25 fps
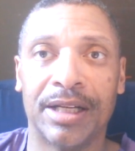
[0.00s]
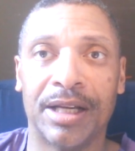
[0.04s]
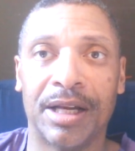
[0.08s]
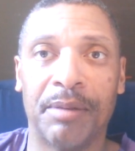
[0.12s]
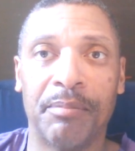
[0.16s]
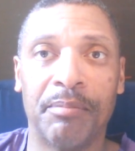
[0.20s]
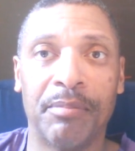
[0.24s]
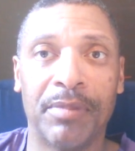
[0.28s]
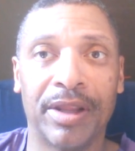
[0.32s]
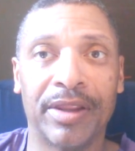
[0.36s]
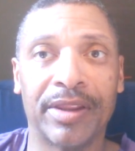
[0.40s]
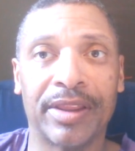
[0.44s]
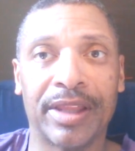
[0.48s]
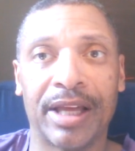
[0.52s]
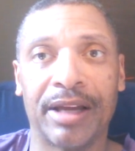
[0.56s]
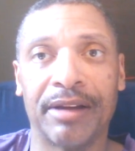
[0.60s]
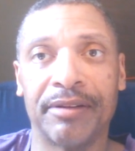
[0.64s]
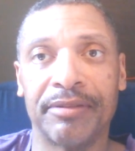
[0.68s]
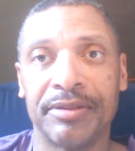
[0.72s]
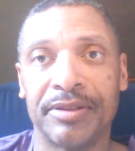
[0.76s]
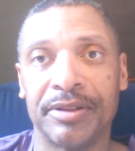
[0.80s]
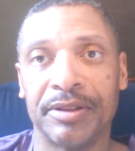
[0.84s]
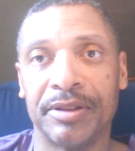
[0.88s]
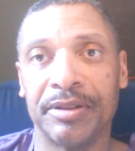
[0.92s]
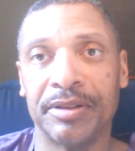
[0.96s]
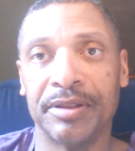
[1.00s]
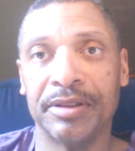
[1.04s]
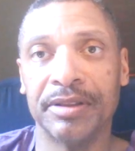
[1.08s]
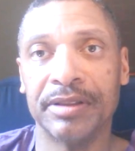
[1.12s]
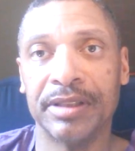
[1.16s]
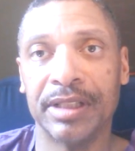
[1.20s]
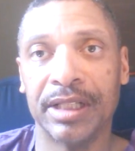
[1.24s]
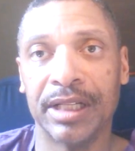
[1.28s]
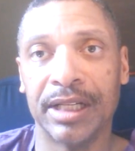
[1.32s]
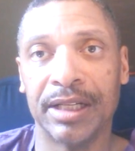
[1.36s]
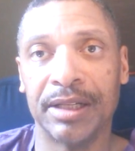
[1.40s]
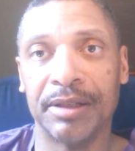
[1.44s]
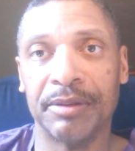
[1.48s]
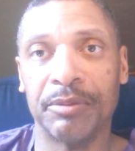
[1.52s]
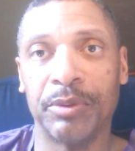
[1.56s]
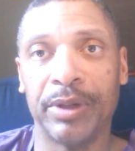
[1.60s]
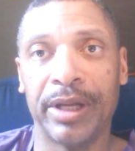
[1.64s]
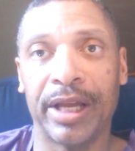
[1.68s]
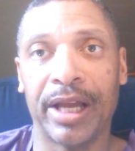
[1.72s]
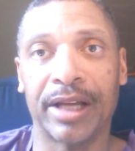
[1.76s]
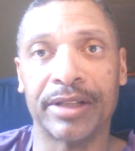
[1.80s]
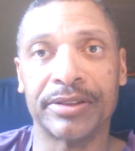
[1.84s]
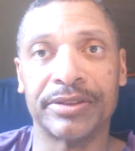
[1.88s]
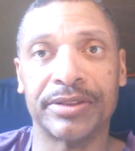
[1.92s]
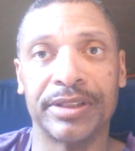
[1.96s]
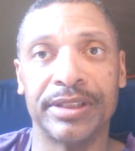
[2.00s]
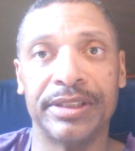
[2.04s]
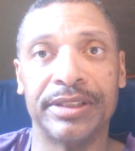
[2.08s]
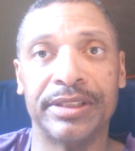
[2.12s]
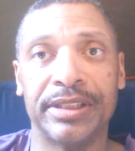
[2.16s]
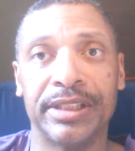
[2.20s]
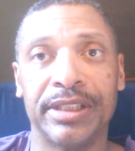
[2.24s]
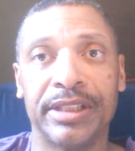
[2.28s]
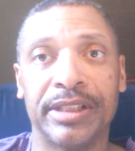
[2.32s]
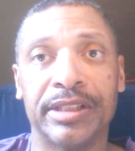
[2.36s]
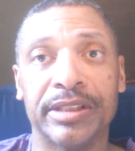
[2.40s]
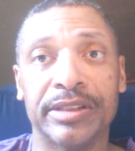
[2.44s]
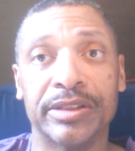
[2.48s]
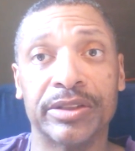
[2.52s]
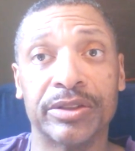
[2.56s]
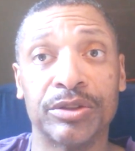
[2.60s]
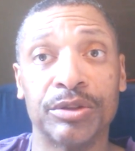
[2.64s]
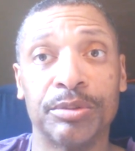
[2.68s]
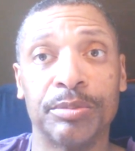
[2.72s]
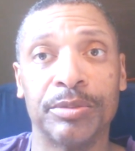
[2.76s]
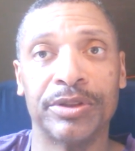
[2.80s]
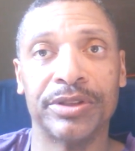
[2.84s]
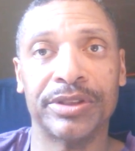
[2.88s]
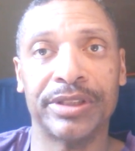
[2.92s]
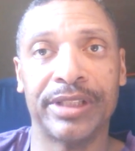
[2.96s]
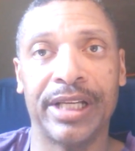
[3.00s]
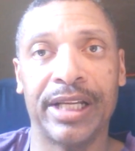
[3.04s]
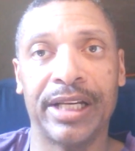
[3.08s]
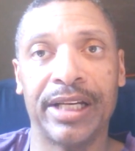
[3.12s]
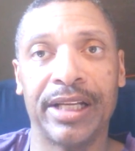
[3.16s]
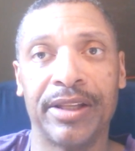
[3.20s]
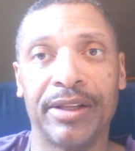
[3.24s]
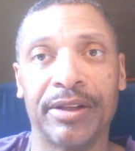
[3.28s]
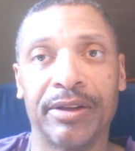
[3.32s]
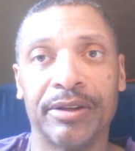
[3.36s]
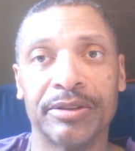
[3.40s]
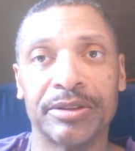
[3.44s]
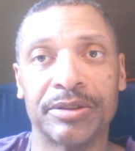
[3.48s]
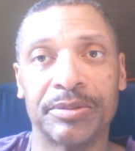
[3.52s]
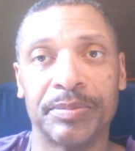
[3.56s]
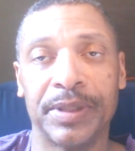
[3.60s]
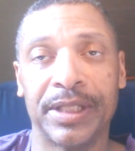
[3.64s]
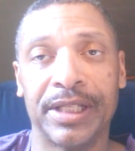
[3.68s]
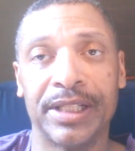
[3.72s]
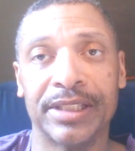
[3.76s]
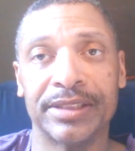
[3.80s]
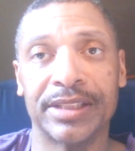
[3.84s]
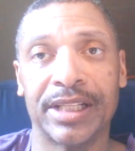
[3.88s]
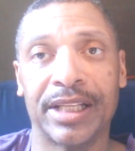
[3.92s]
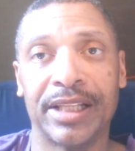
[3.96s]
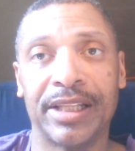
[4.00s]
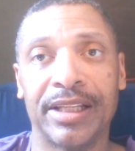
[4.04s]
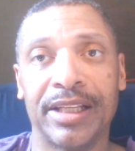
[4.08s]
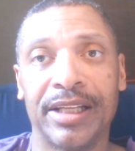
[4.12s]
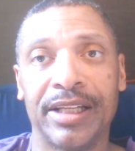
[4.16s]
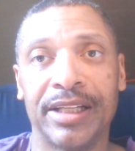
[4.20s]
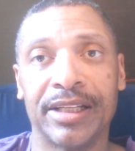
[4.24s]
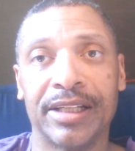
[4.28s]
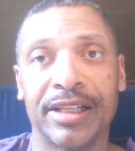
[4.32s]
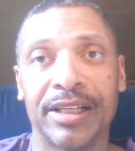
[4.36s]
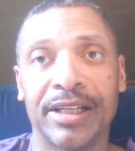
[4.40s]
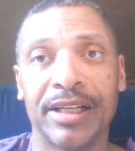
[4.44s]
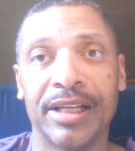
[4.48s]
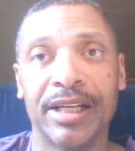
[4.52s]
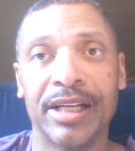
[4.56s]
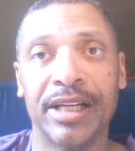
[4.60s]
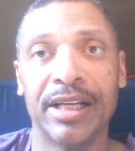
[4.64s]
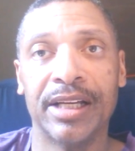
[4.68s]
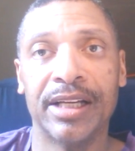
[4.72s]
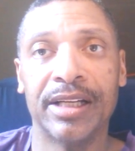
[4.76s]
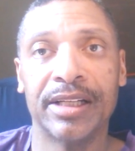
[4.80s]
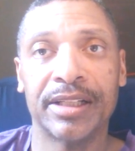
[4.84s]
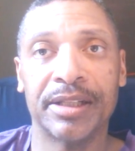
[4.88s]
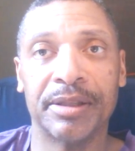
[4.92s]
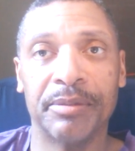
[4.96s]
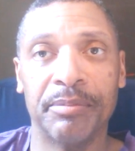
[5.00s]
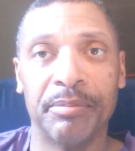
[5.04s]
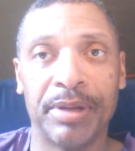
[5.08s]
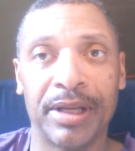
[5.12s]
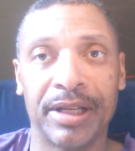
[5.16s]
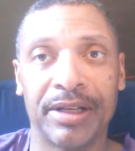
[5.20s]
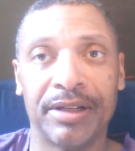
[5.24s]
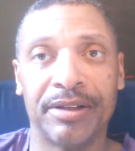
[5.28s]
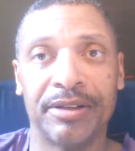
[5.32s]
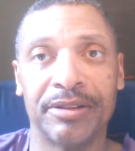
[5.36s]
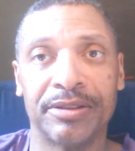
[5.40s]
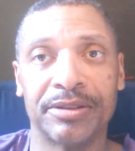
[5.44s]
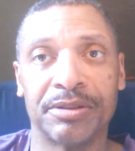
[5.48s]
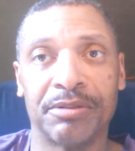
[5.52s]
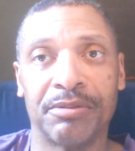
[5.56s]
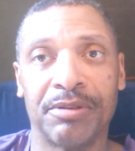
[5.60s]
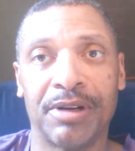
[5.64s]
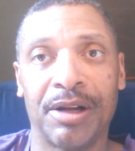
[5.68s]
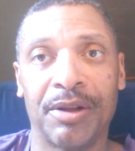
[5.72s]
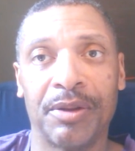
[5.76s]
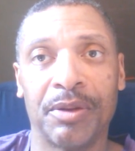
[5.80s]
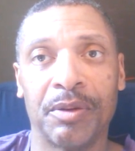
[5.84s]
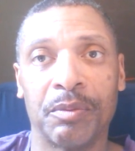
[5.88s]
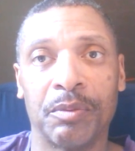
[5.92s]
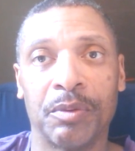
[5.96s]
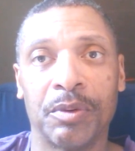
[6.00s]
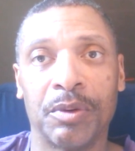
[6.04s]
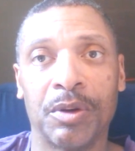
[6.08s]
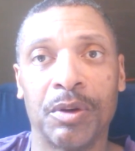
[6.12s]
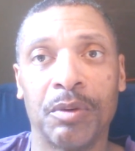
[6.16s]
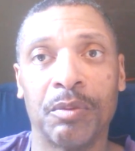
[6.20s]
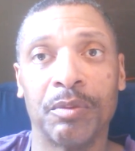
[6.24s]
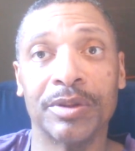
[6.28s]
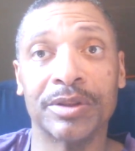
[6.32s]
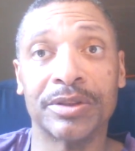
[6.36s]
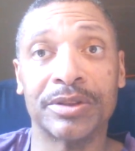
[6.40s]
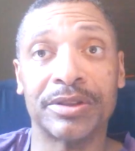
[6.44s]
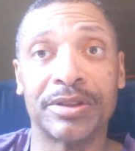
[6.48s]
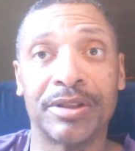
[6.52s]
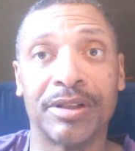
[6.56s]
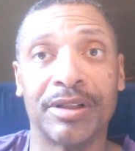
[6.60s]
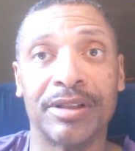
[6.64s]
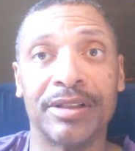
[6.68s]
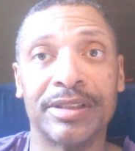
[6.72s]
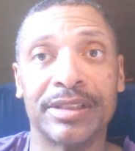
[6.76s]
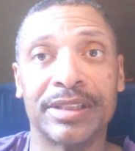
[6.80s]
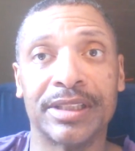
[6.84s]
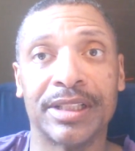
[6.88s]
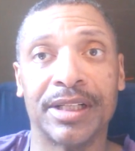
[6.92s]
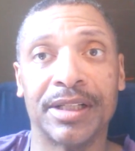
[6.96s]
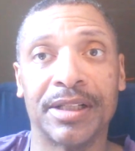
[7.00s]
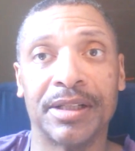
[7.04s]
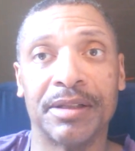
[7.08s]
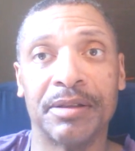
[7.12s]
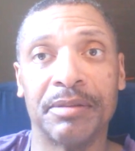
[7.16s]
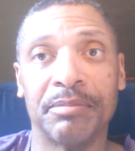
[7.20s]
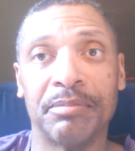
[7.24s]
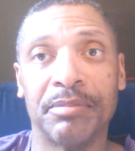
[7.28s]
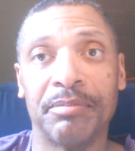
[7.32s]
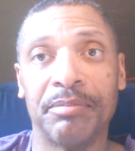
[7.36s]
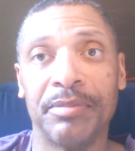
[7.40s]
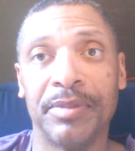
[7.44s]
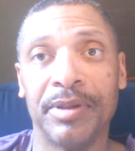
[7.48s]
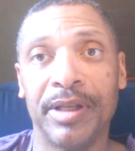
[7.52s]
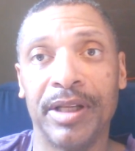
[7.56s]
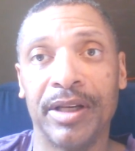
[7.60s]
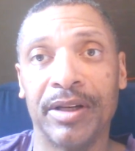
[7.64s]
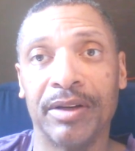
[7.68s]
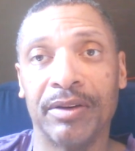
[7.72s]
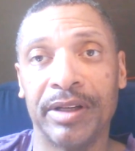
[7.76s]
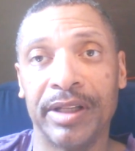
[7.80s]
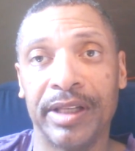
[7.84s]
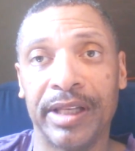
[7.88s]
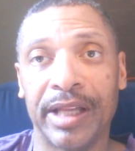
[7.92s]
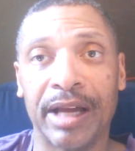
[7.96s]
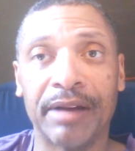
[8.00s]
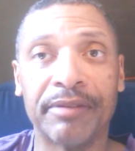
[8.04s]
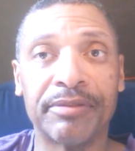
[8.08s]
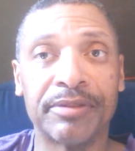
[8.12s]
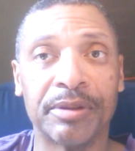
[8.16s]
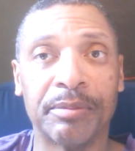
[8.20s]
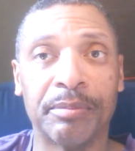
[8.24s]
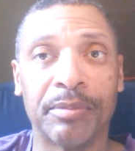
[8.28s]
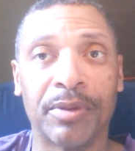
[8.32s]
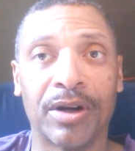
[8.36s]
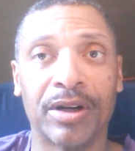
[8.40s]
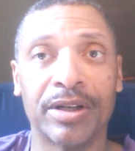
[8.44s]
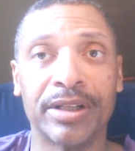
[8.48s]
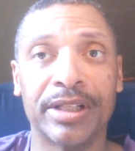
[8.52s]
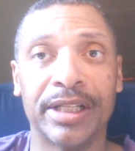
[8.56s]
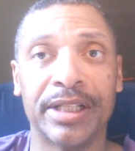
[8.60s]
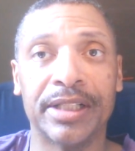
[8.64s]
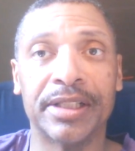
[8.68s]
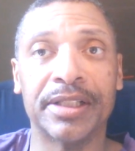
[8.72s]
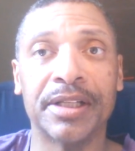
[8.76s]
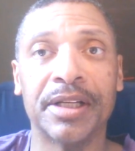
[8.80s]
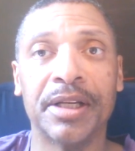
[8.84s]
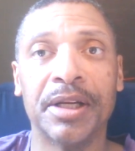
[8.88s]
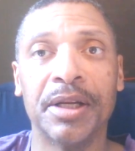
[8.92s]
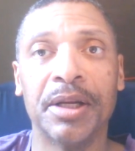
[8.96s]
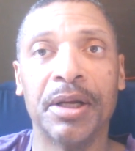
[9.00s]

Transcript: a month after we actually see consumers getting those, because I think competitors around the world will start, in the aftermarket,